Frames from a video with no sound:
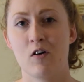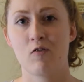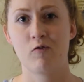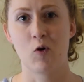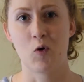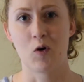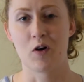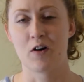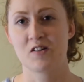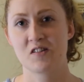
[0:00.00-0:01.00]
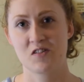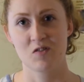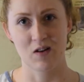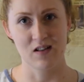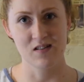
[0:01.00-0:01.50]
for
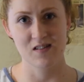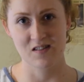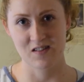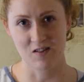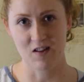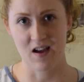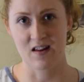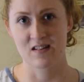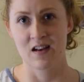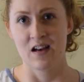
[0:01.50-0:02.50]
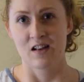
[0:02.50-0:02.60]
students so that